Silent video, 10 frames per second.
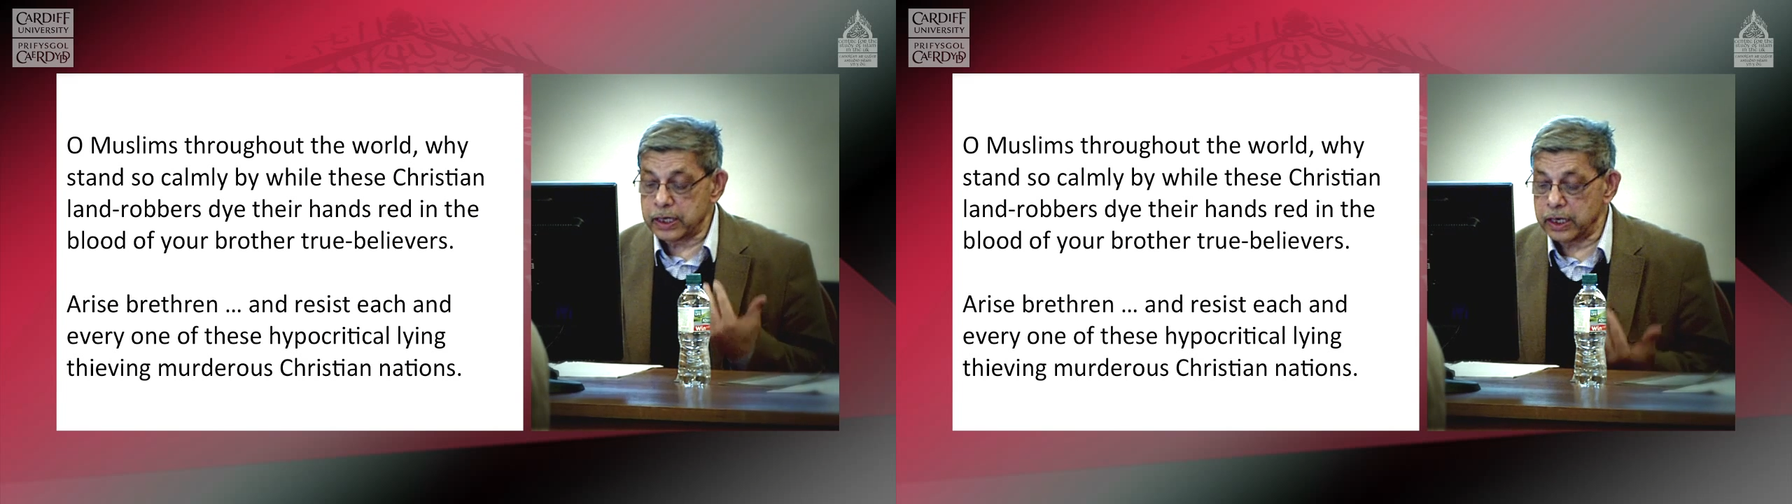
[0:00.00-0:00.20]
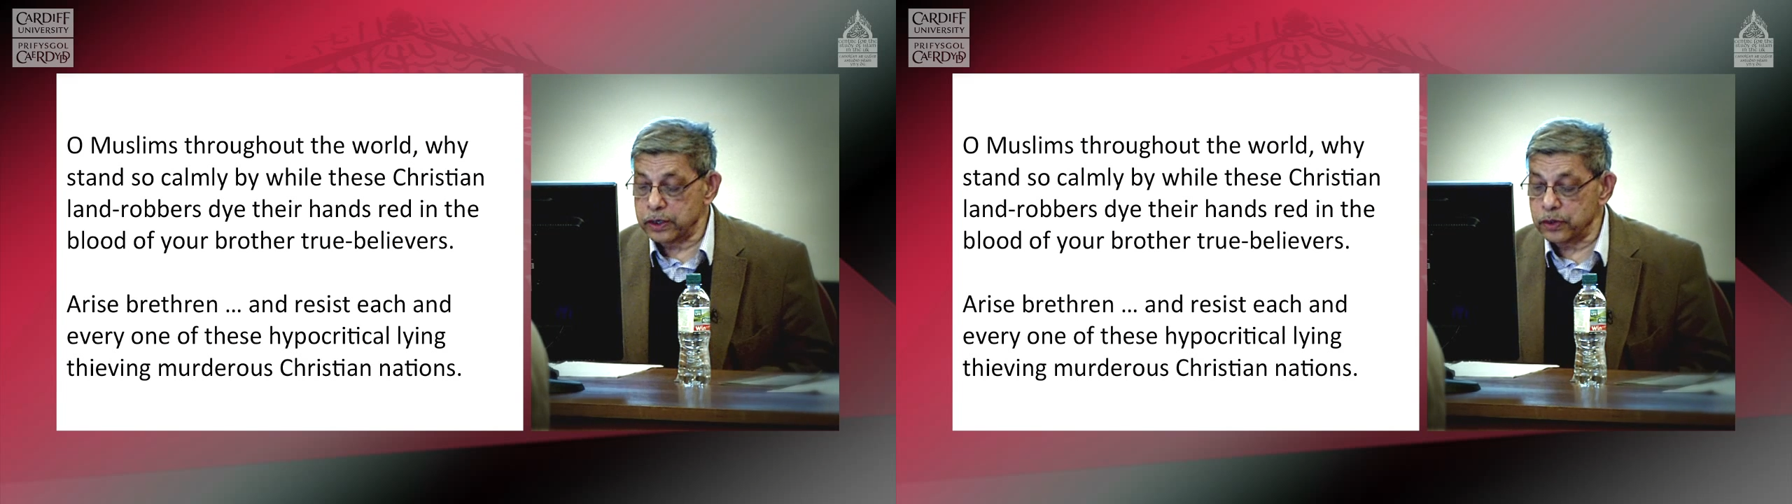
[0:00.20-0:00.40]

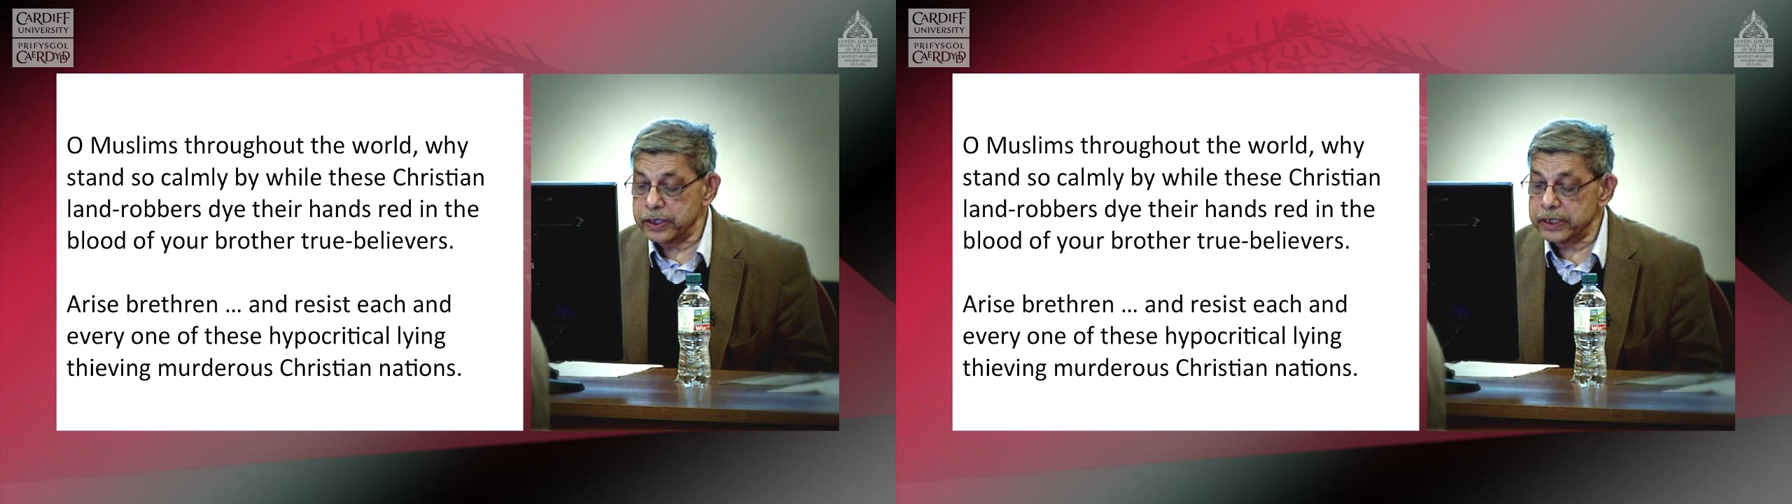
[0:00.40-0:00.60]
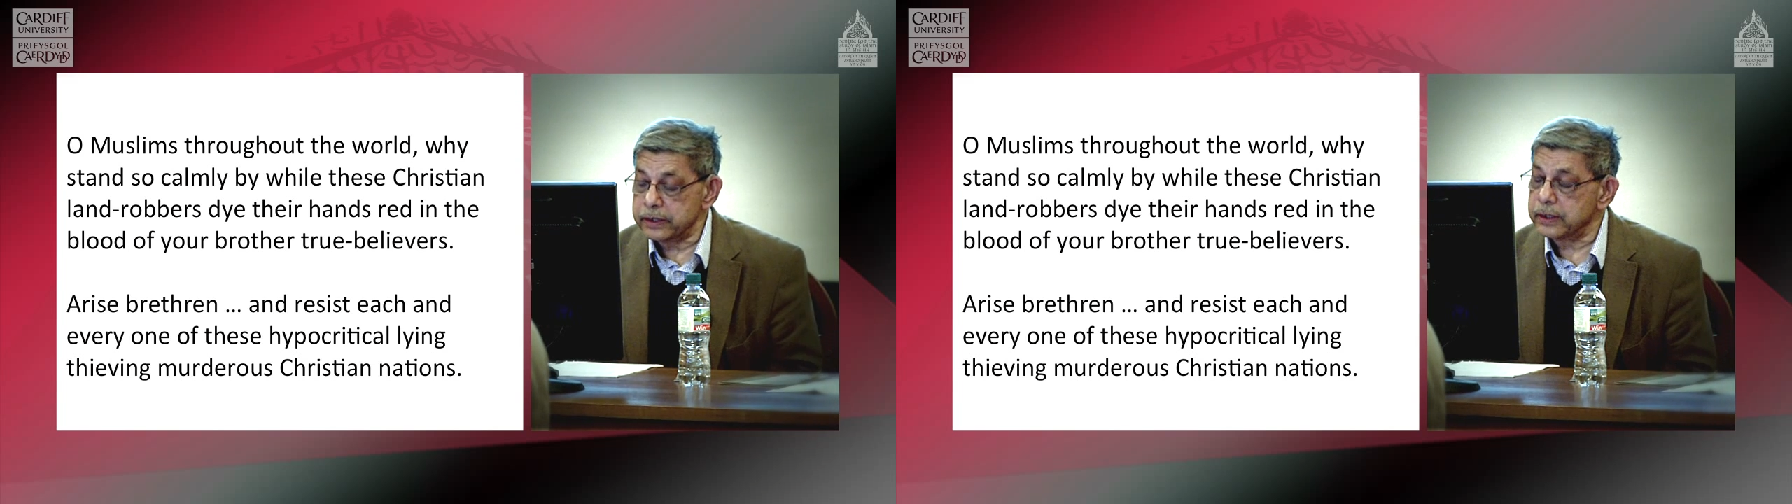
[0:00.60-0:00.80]

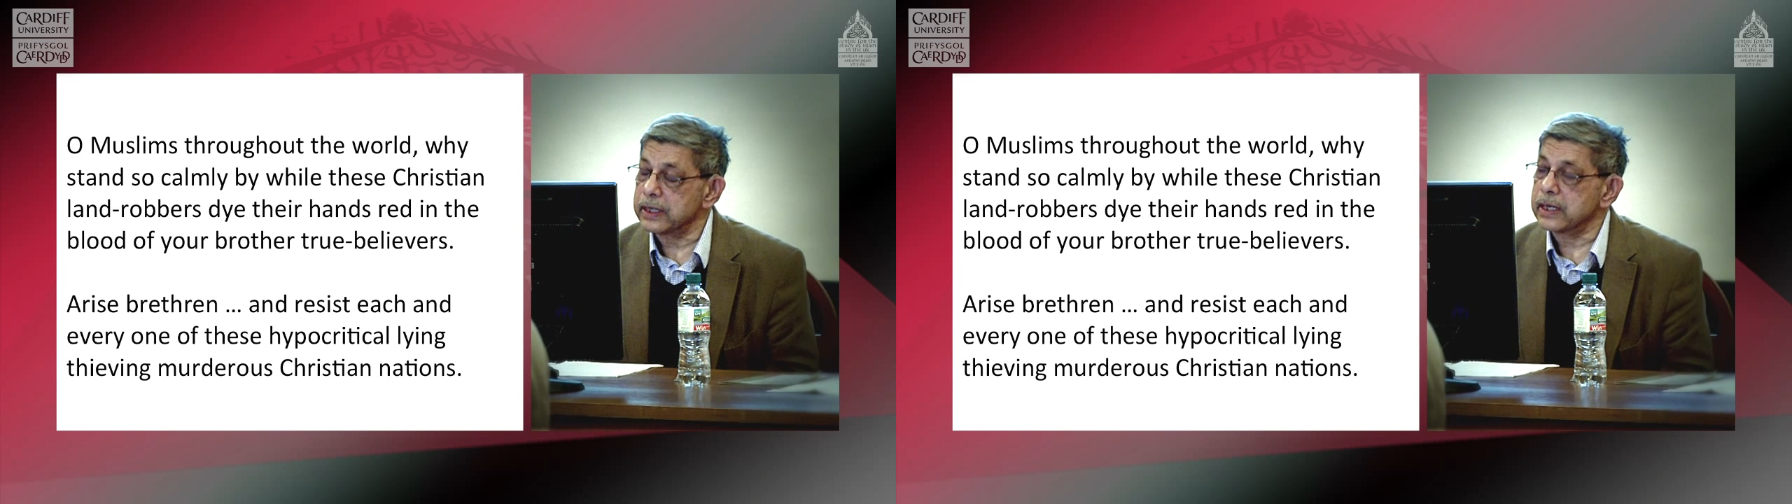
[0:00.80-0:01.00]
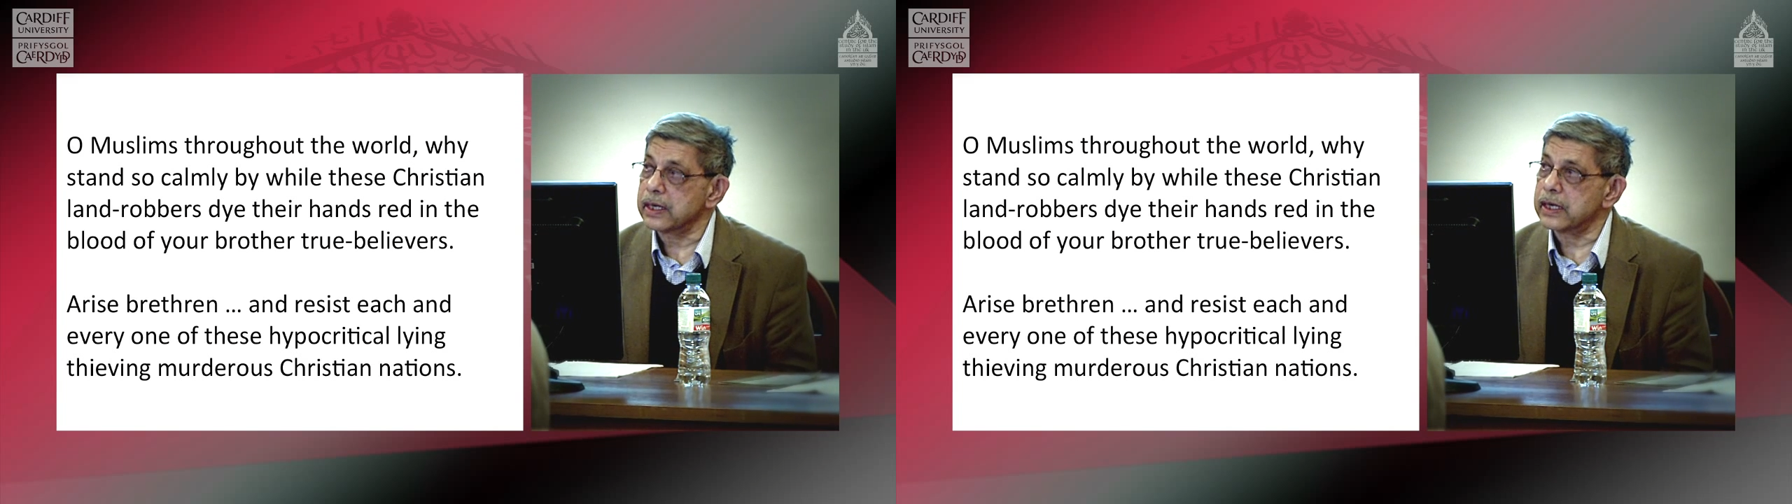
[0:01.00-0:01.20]

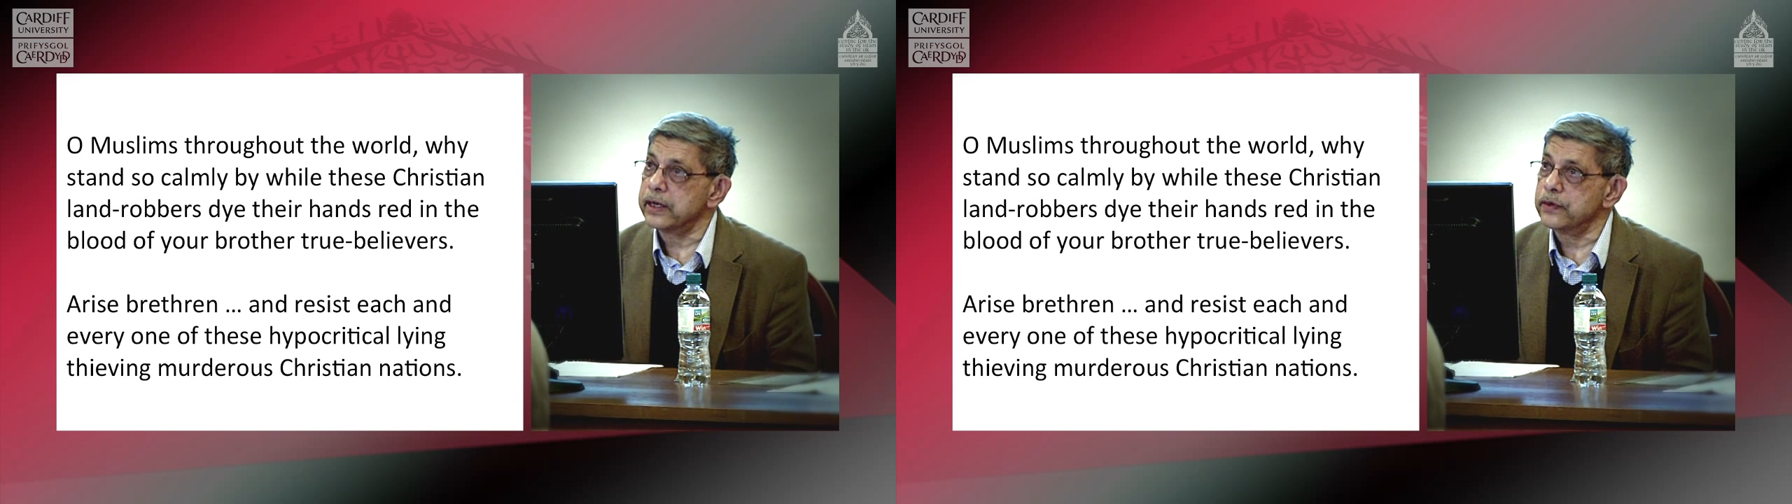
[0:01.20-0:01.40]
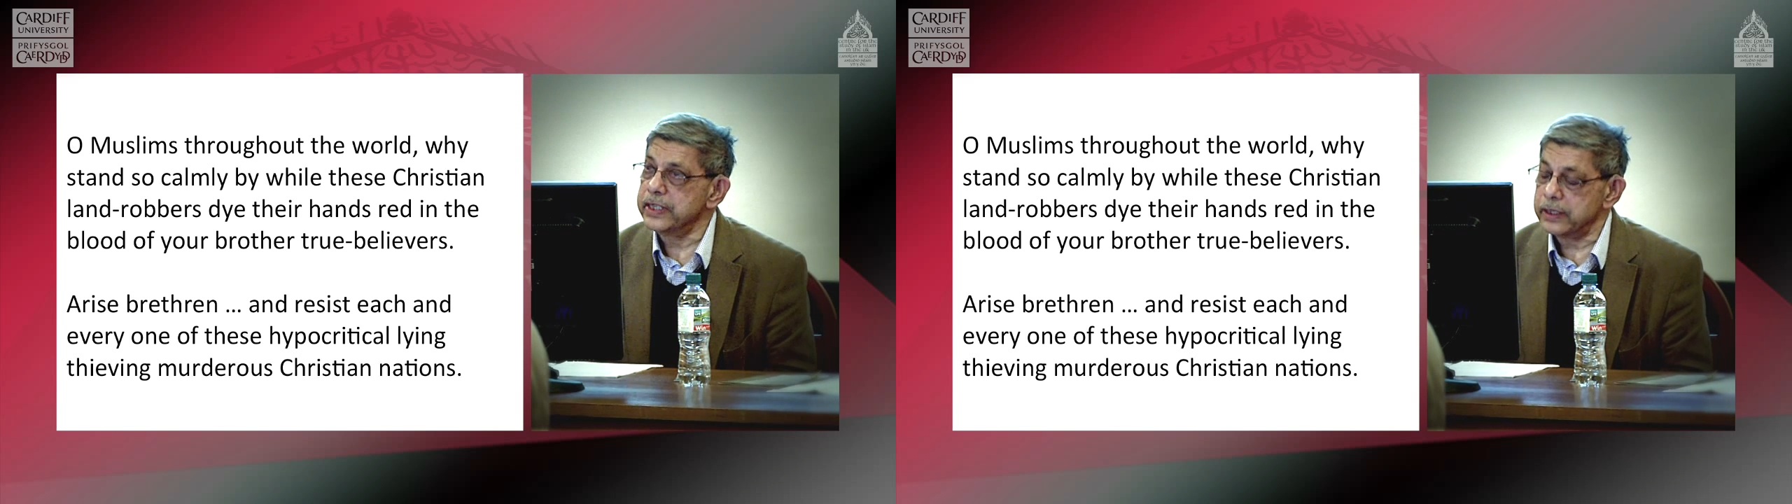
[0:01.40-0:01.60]

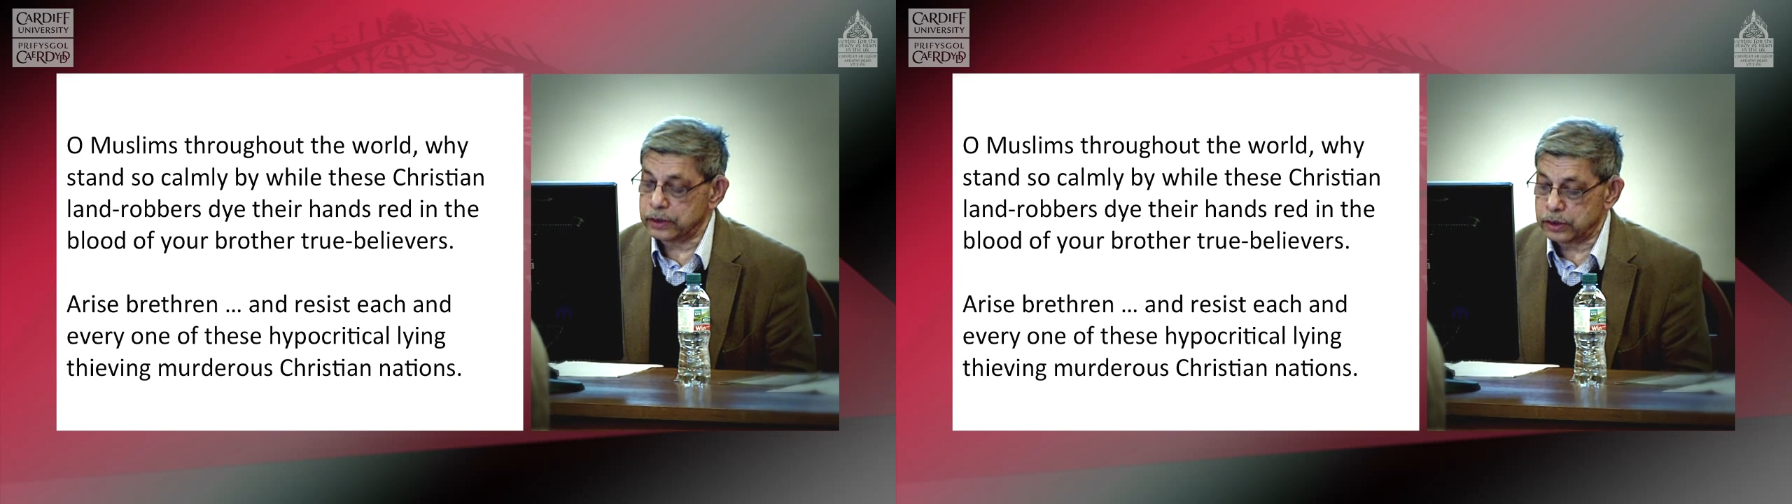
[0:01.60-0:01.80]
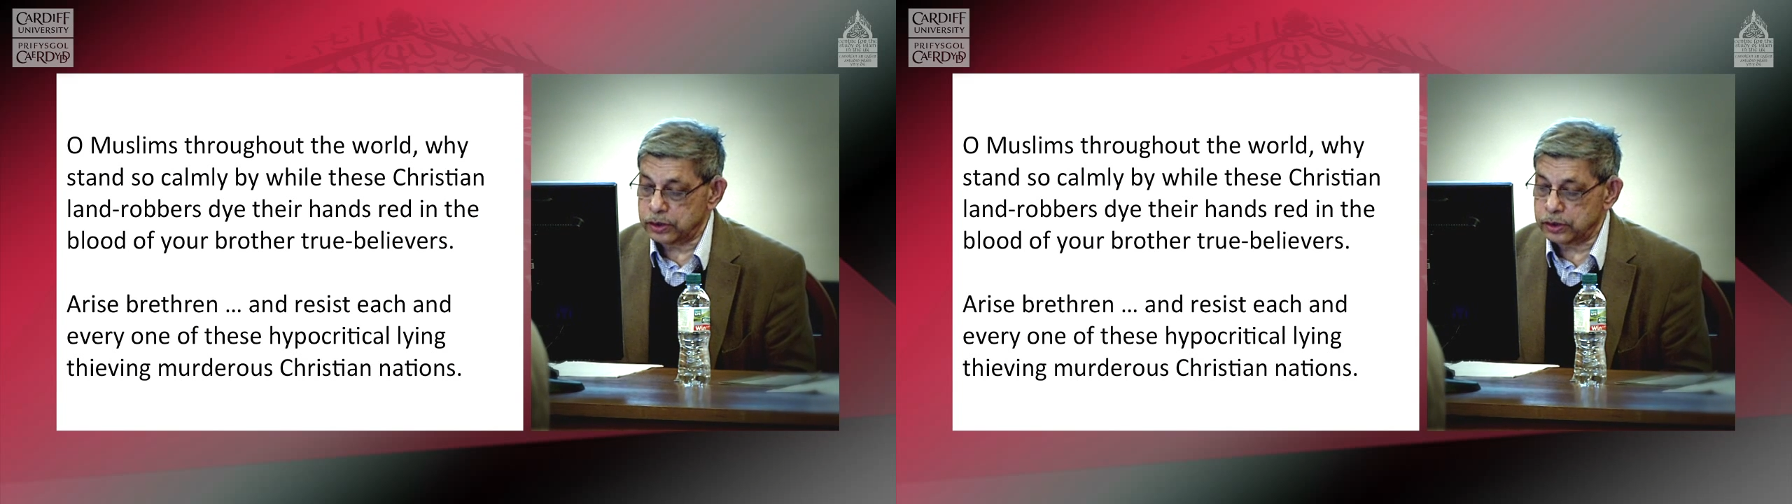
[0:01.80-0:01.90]
colonial